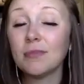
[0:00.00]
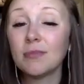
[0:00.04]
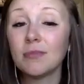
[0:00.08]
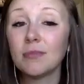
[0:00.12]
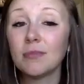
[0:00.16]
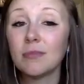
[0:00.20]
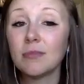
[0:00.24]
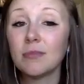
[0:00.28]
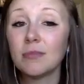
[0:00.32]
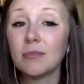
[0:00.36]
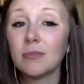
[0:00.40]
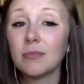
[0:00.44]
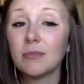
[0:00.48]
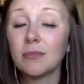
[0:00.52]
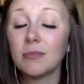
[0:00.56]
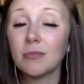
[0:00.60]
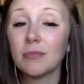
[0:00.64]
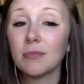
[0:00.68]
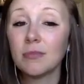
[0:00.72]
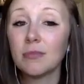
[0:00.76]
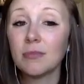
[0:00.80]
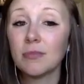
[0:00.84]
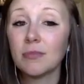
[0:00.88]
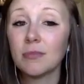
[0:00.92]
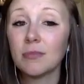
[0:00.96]

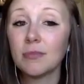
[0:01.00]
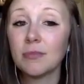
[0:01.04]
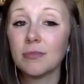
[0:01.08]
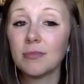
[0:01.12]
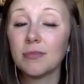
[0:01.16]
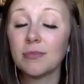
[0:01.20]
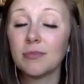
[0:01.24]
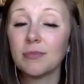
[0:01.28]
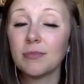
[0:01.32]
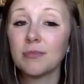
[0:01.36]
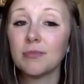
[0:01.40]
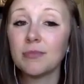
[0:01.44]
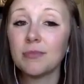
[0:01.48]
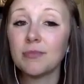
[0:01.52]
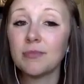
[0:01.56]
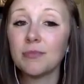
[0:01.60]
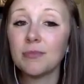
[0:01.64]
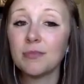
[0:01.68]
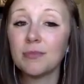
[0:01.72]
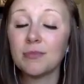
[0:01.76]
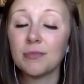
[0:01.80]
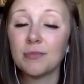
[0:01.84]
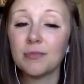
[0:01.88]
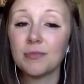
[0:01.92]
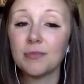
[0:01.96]

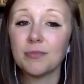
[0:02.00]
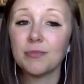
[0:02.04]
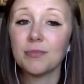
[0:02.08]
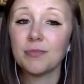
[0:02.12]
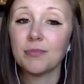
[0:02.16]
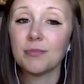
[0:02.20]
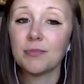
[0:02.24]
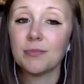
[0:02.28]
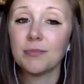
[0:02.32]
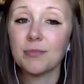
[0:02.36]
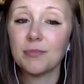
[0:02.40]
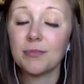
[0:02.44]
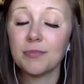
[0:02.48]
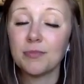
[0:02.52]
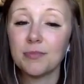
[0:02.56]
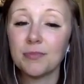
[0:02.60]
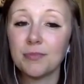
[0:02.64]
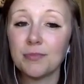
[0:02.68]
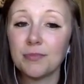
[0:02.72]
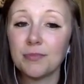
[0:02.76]
This person isn't speaking.